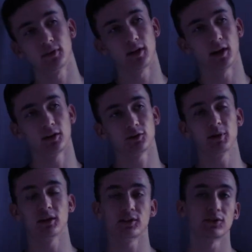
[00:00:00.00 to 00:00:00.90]

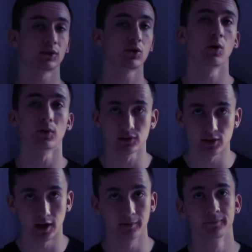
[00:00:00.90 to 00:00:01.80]
says the chorus
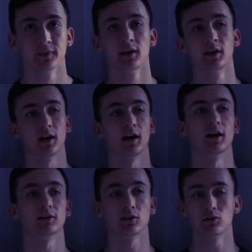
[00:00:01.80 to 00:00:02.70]
line.
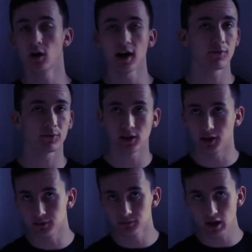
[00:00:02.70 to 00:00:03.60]
So not every
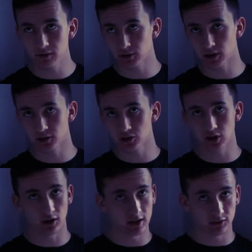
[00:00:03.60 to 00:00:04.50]
line
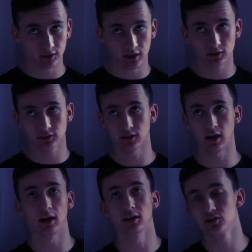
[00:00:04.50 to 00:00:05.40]
she or he sings
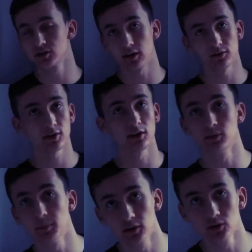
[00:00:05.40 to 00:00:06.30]
tends
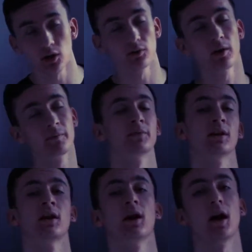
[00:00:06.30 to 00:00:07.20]
to be in the genre.
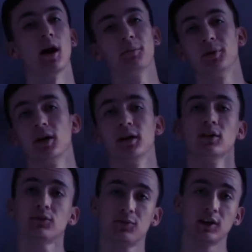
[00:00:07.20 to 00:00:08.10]
But in
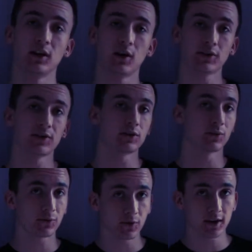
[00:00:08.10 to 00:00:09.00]
this video, I Think
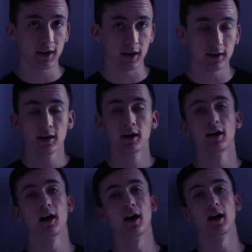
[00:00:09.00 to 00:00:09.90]
You Freaky,
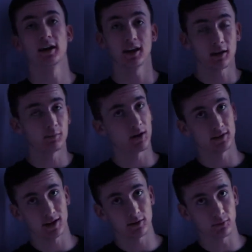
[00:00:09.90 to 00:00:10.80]
again by
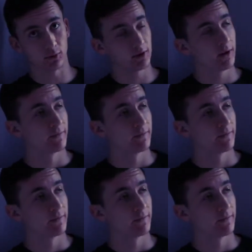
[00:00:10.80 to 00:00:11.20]
The N-Board,